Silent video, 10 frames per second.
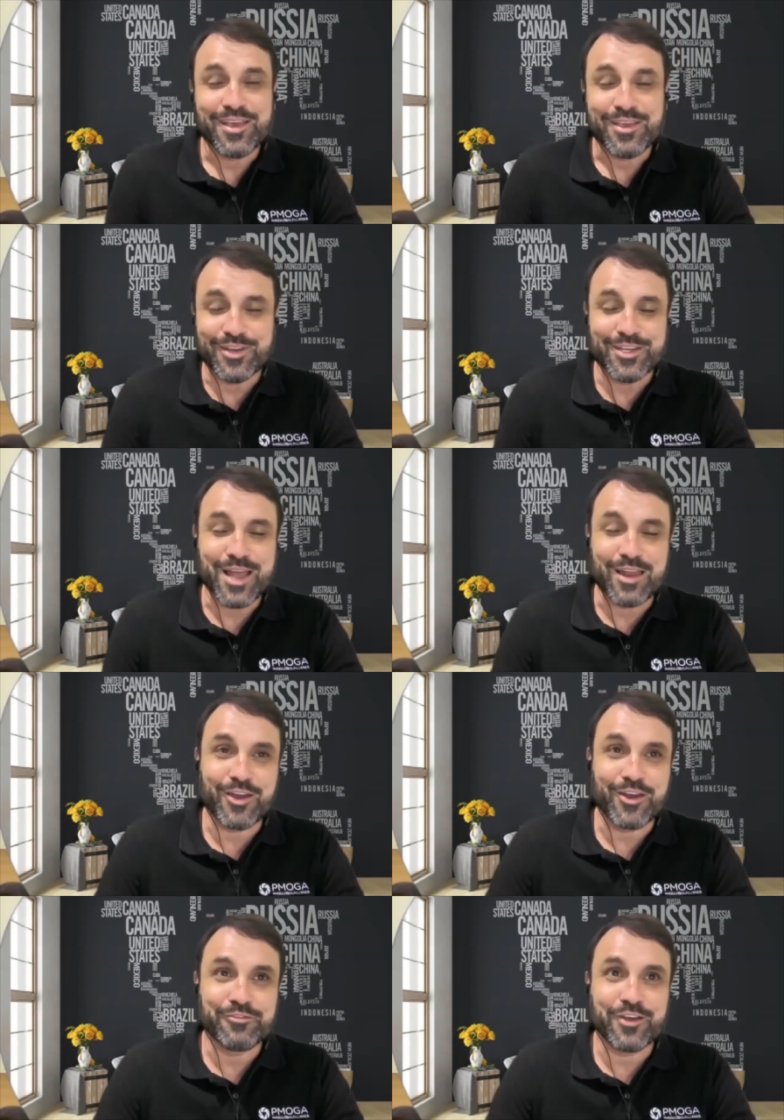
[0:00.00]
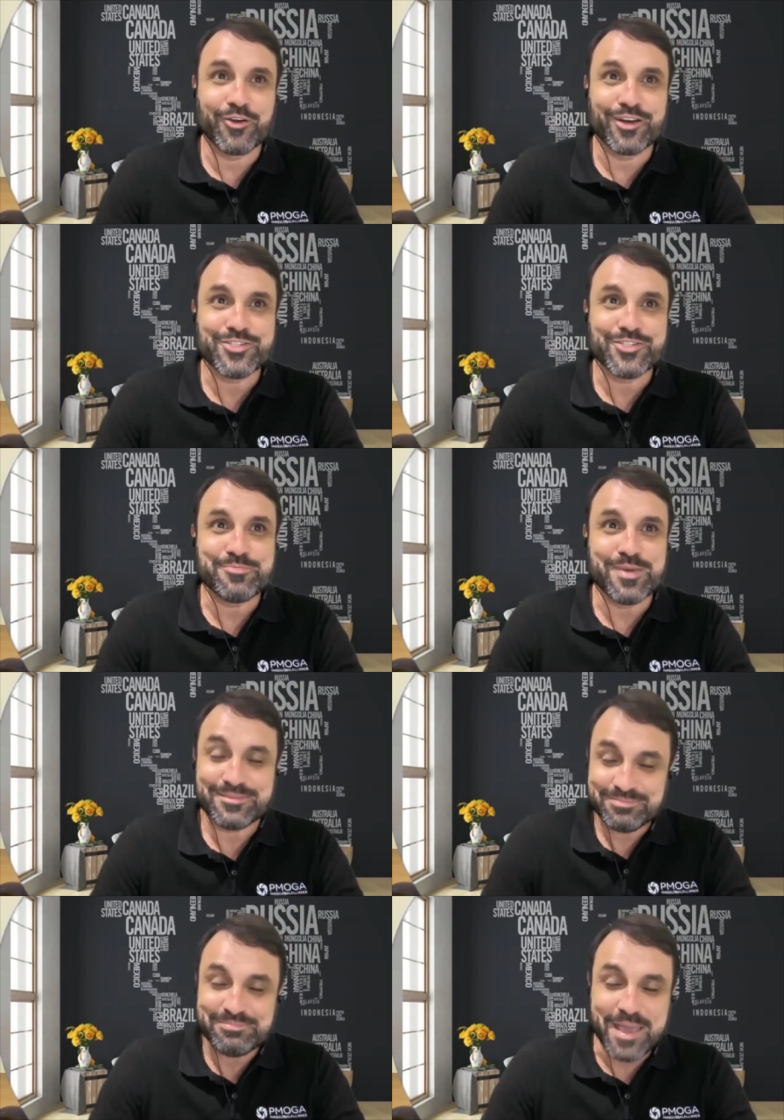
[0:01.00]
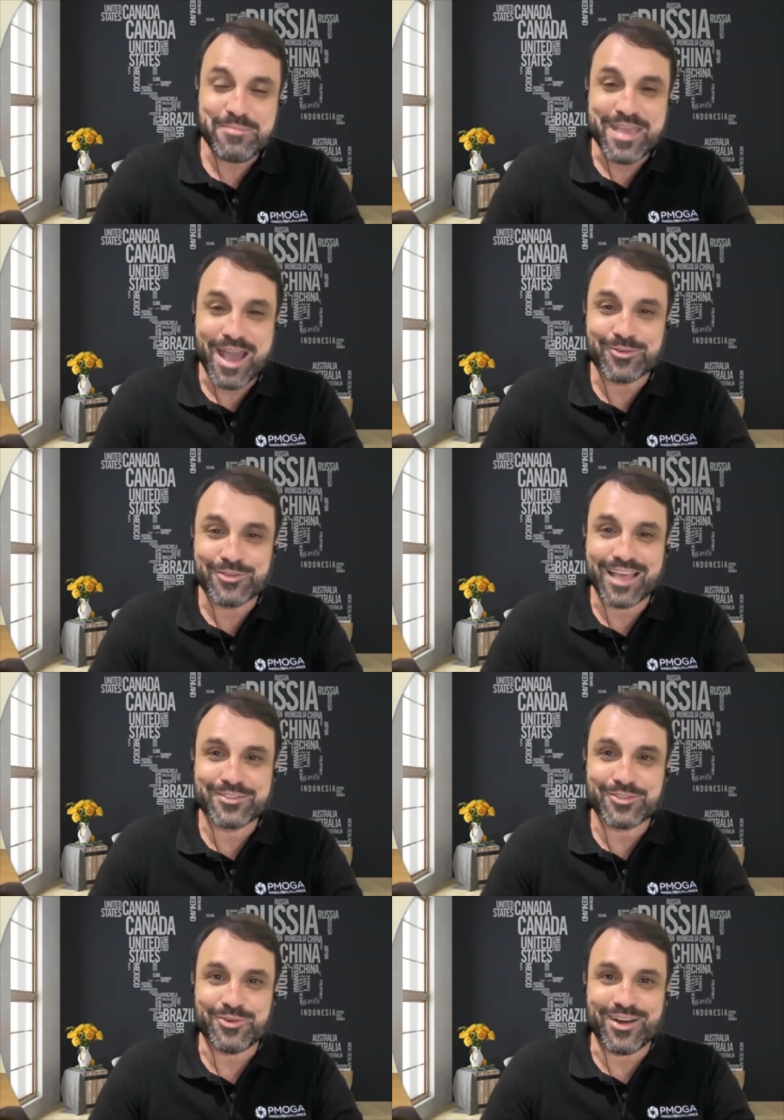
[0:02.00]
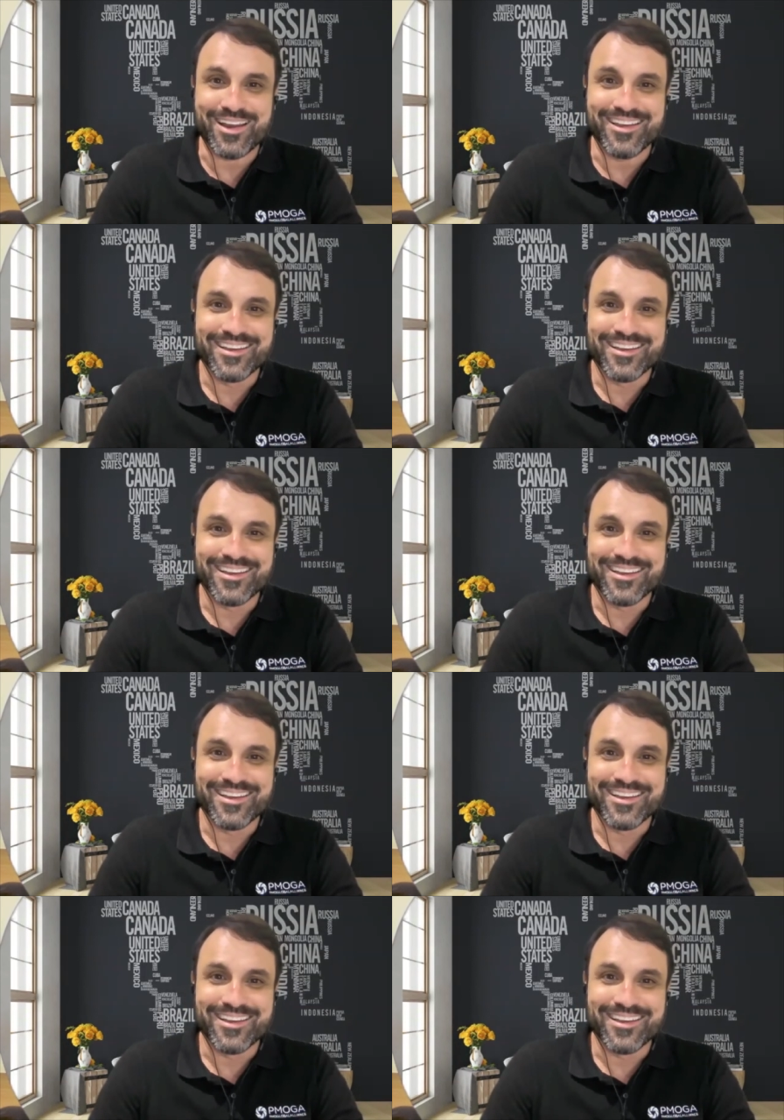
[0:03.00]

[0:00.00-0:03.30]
need a lot of courage, but maybe I would like to try.